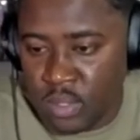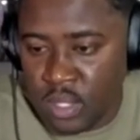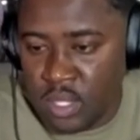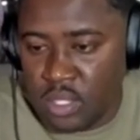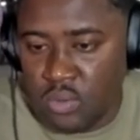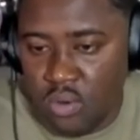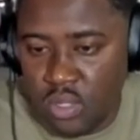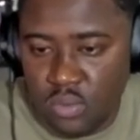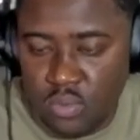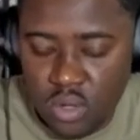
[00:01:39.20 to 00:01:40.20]
you only
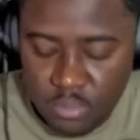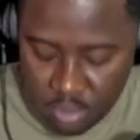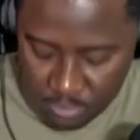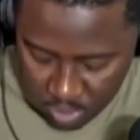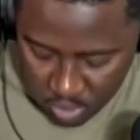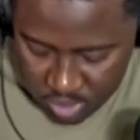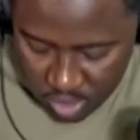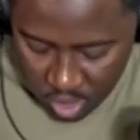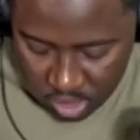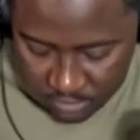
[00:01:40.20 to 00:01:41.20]
want to propose an
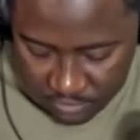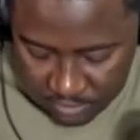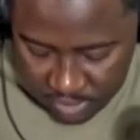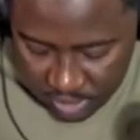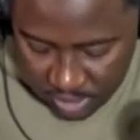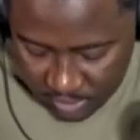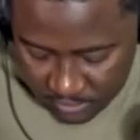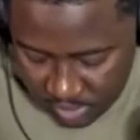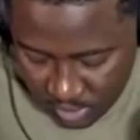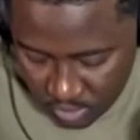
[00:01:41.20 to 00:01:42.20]
Article 15 if the
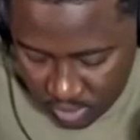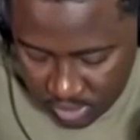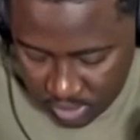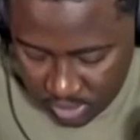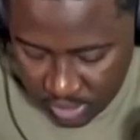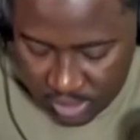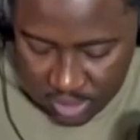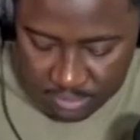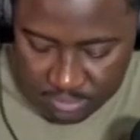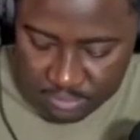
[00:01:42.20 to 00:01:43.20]
soldier did
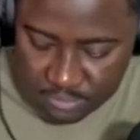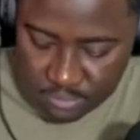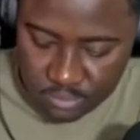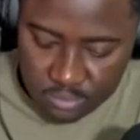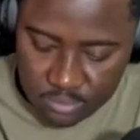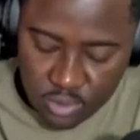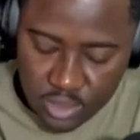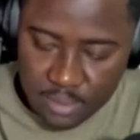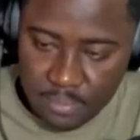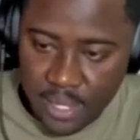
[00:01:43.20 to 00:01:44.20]
something
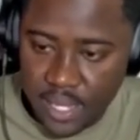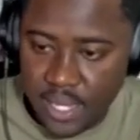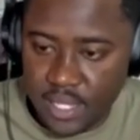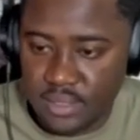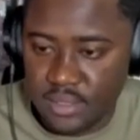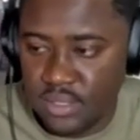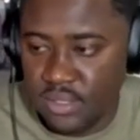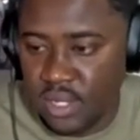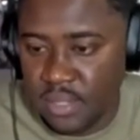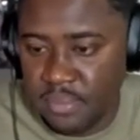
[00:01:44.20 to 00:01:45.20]
really bad. You know
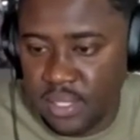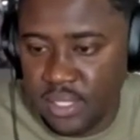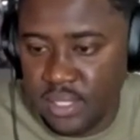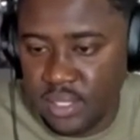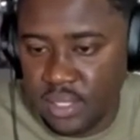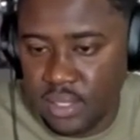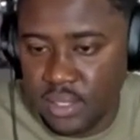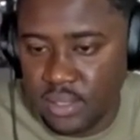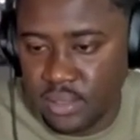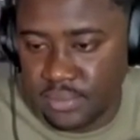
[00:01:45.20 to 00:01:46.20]
what I mean?
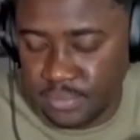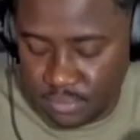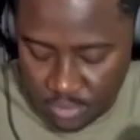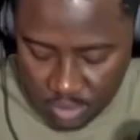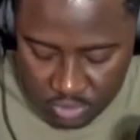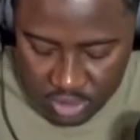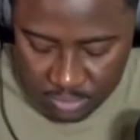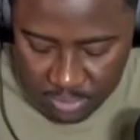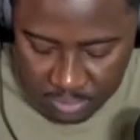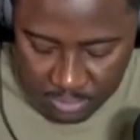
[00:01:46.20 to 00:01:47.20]
You shouldn't
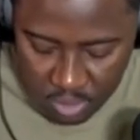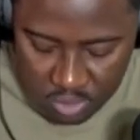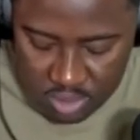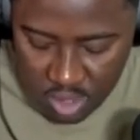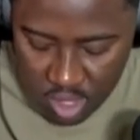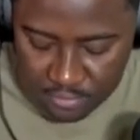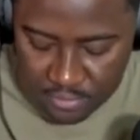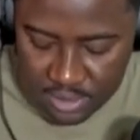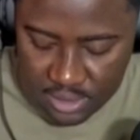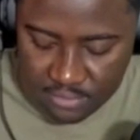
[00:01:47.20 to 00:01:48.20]
be proposing an Article
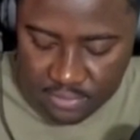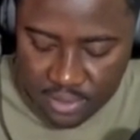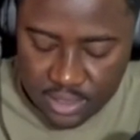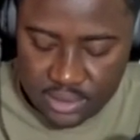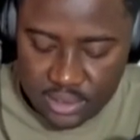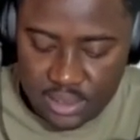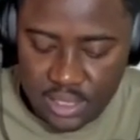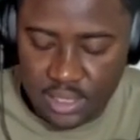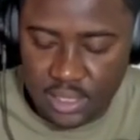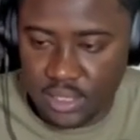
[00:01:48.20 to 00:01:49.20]
15 for just
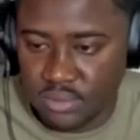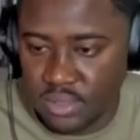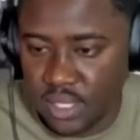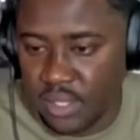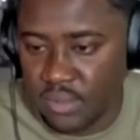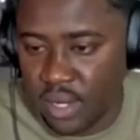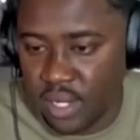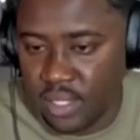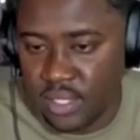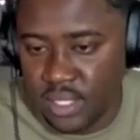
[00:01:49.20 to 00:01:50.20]
any little thing, right?
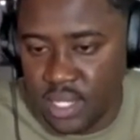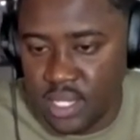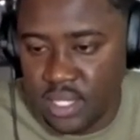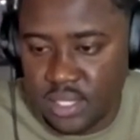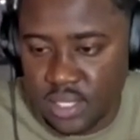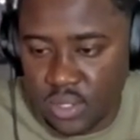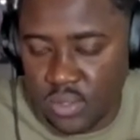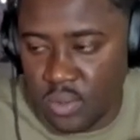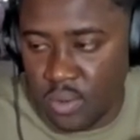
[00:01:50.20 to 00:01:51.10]
So